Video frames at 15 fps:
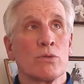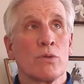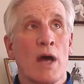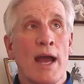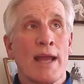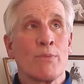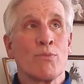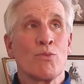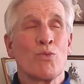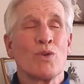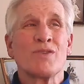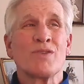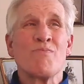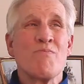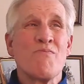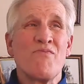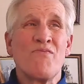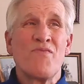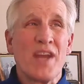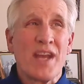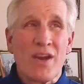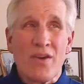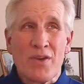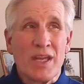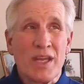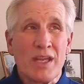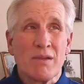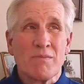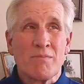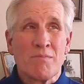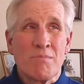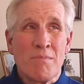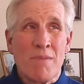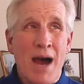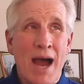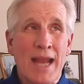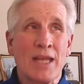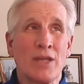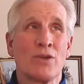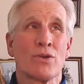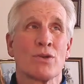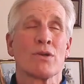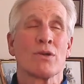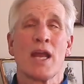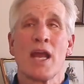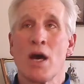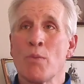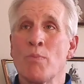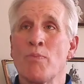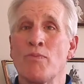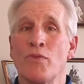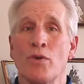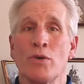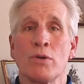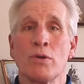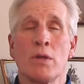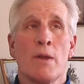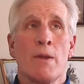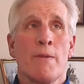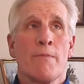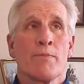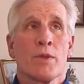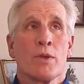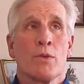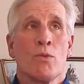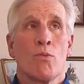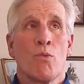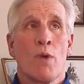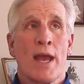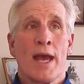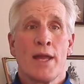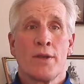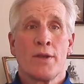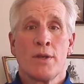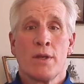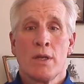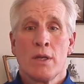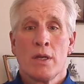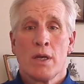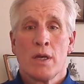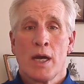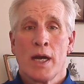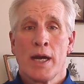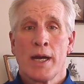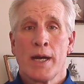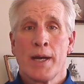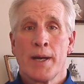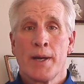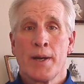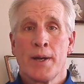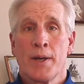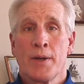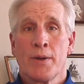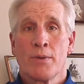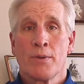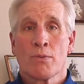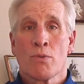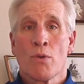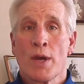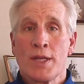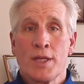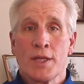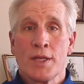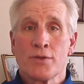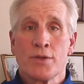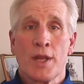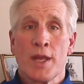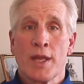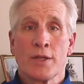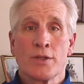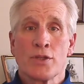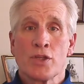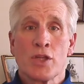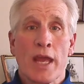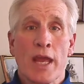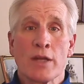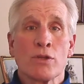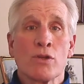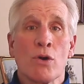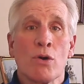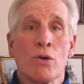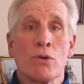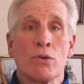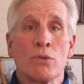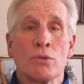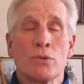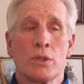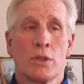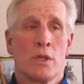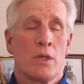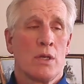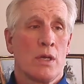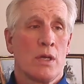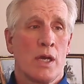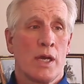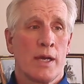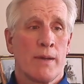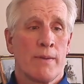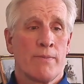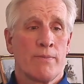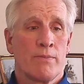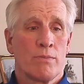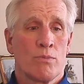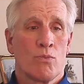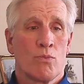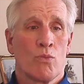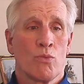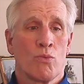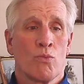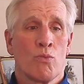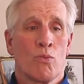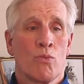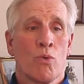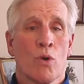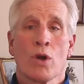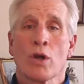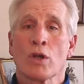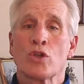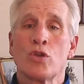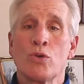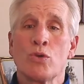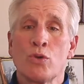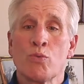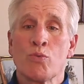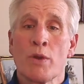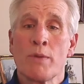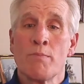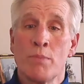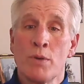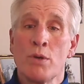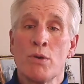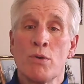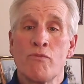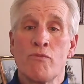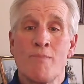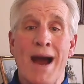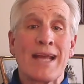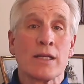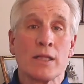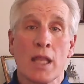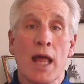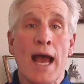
I was very minor helpful when Roy Disney and Stan Gold worked to remove Michael